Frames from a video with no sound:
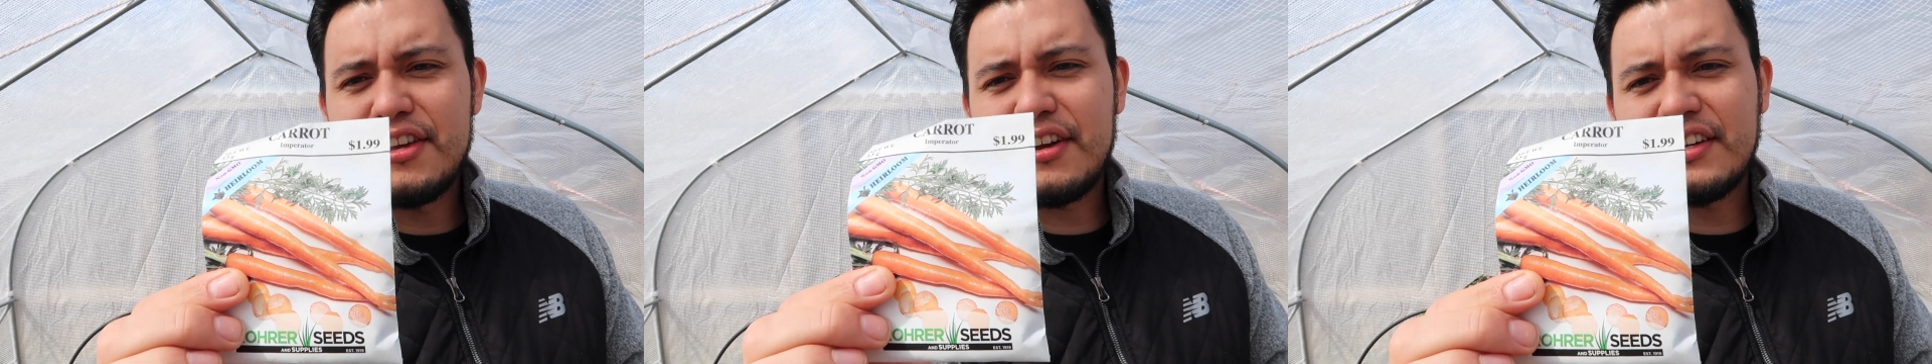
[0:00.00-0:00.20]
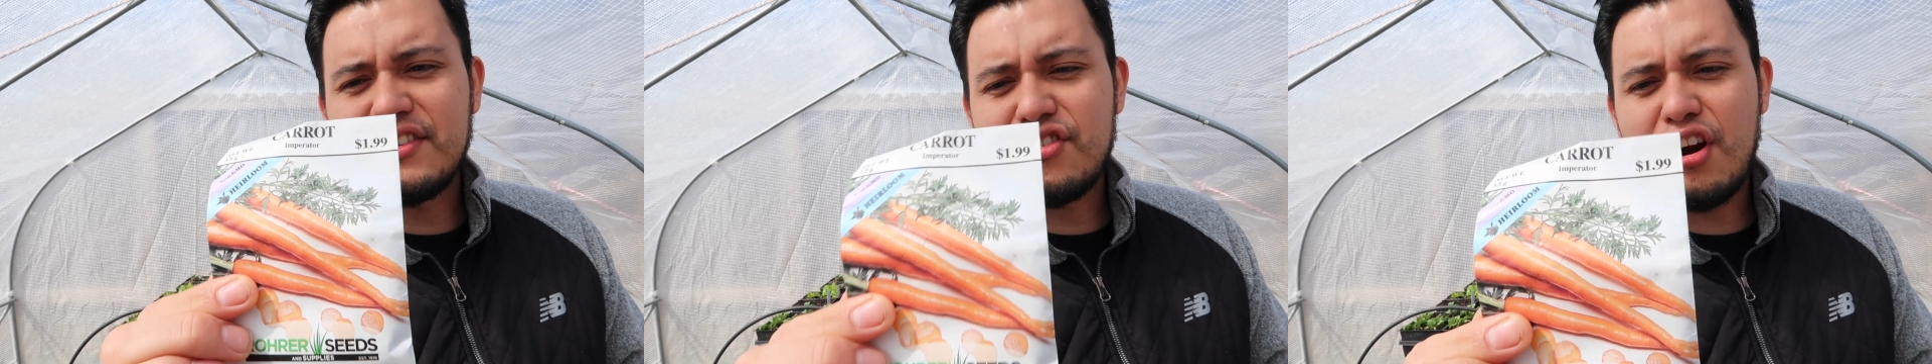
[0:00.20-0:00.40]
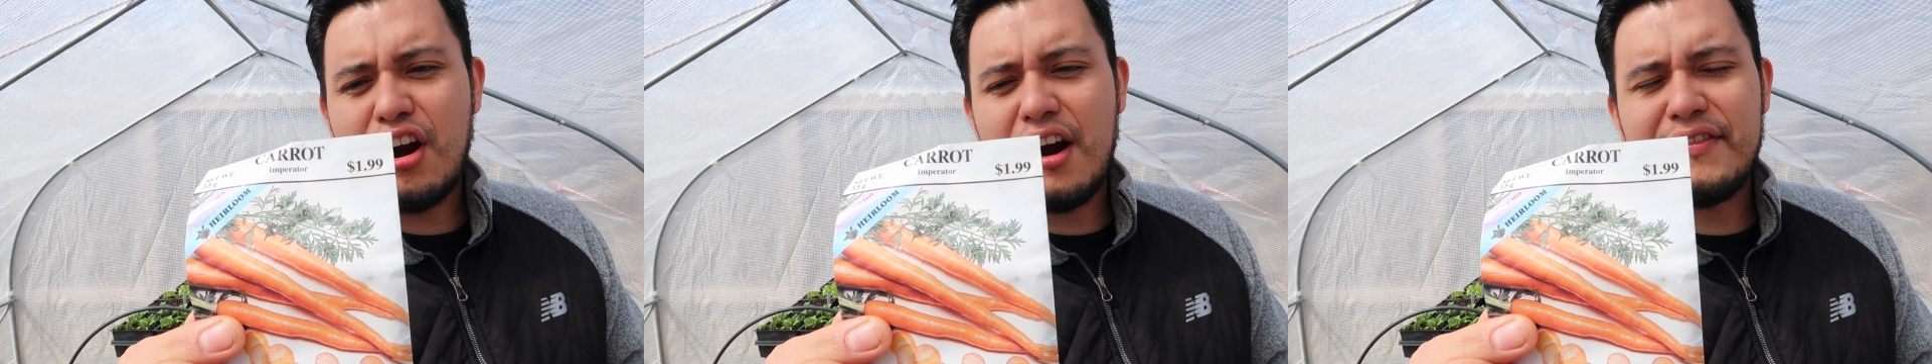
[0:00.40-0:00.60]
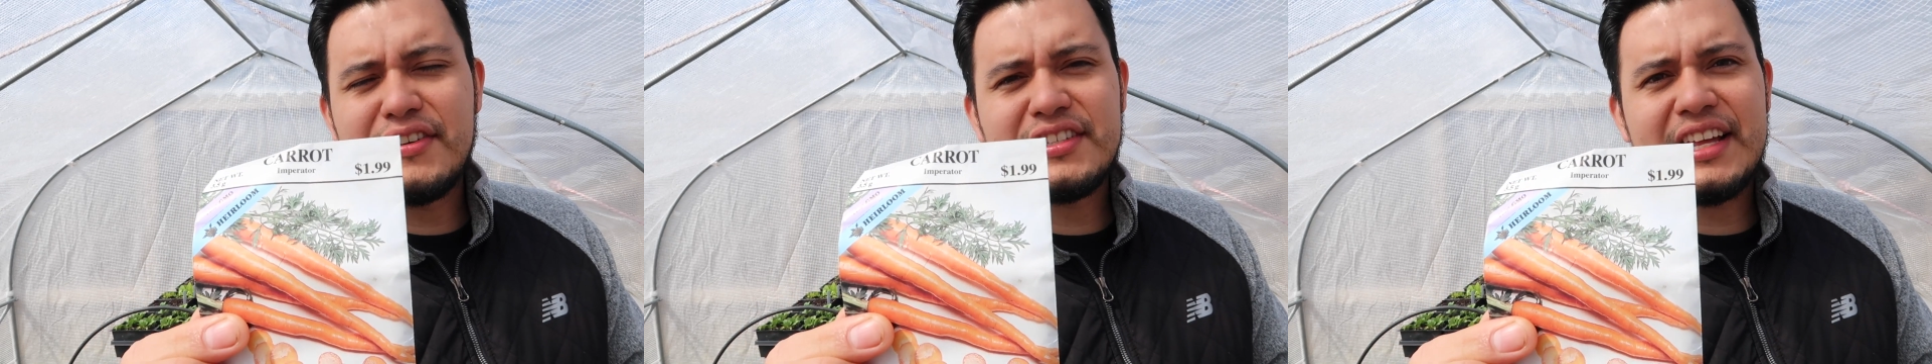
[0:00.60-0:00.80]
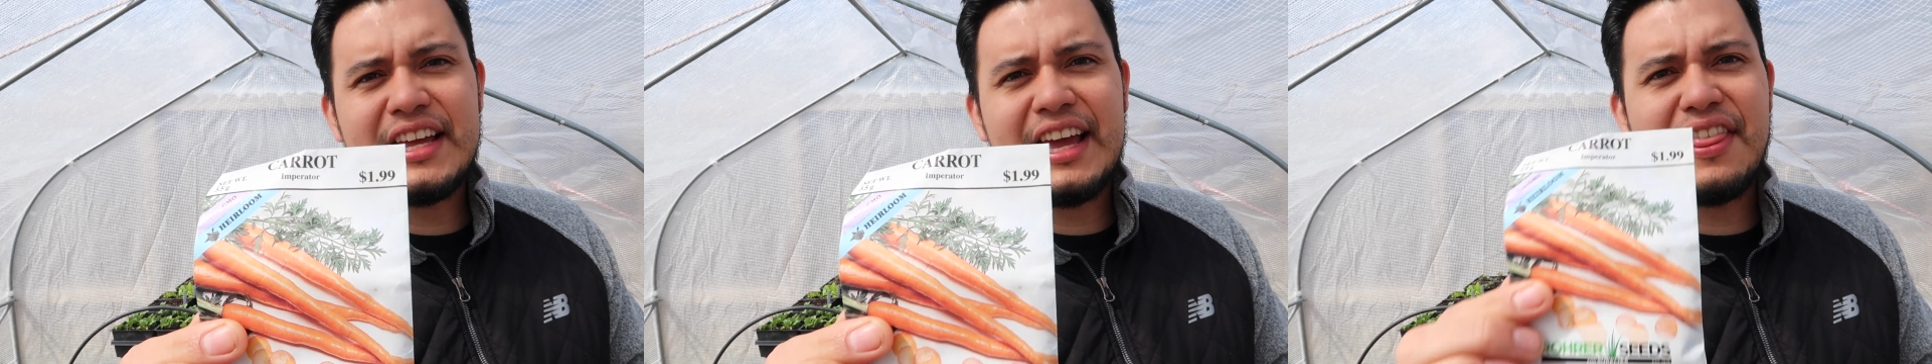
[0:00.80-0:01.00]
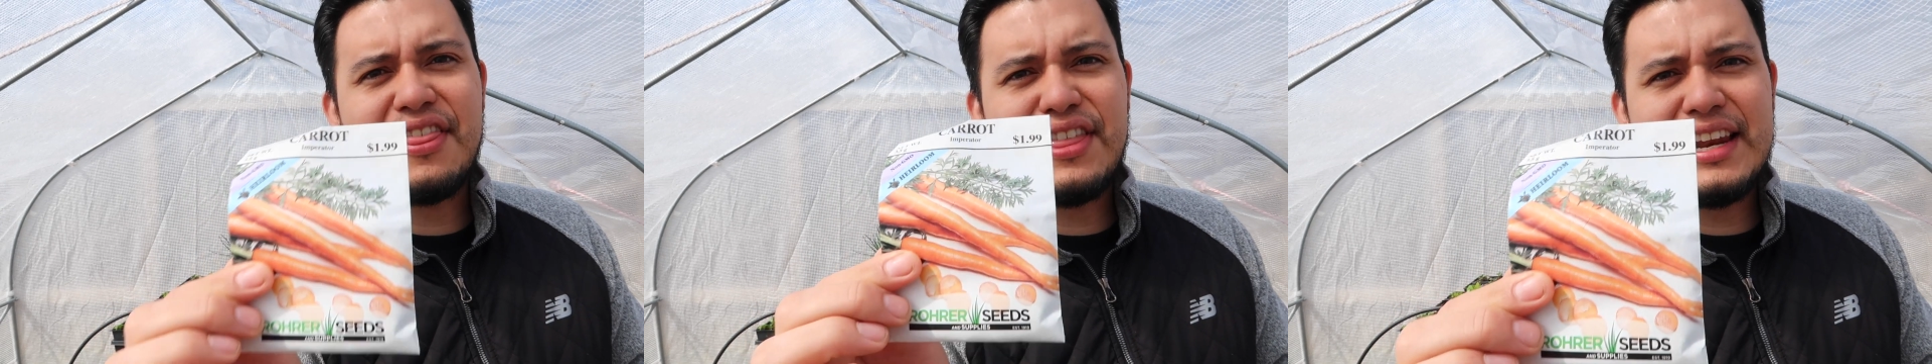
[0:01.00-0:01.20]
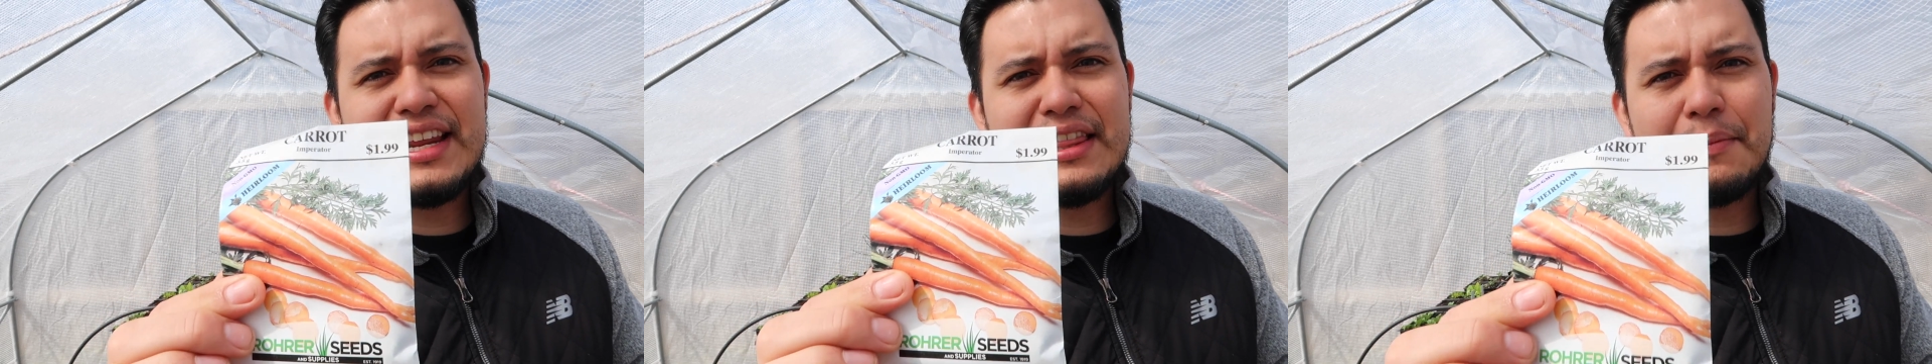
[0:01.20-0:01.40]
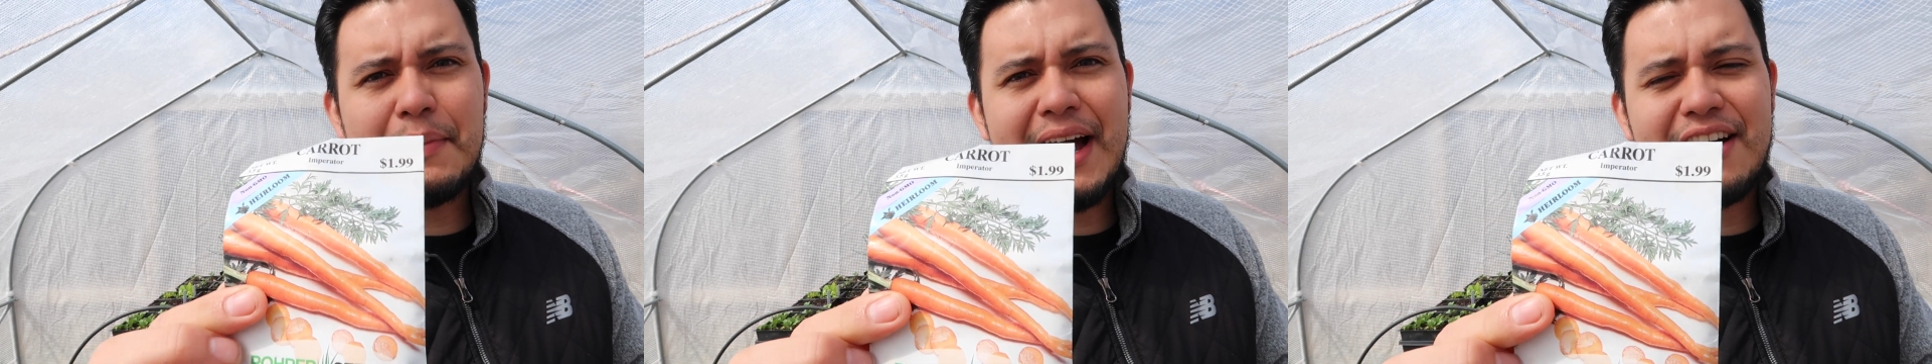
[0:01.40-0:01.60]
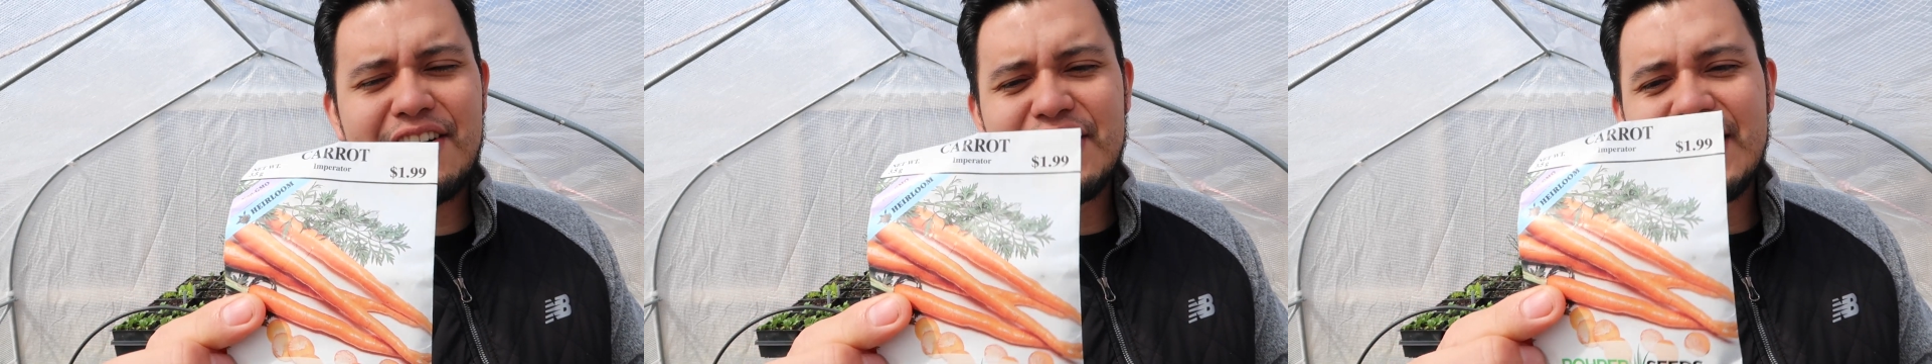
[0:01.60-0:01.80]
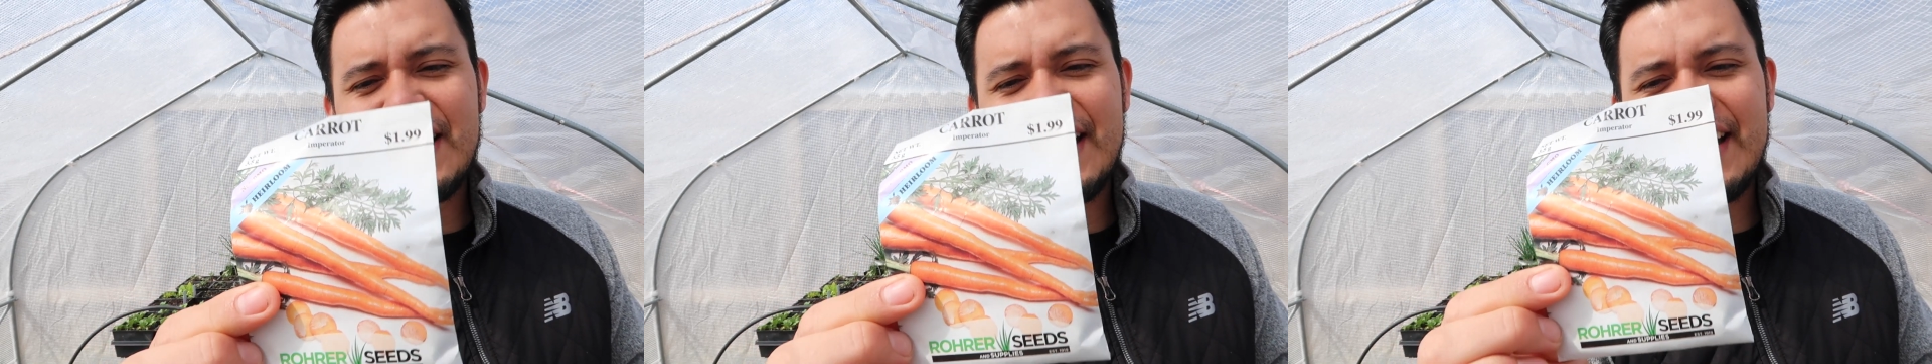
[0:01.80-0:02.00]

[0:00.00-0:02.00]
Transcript: you can start harvesting and thinning them out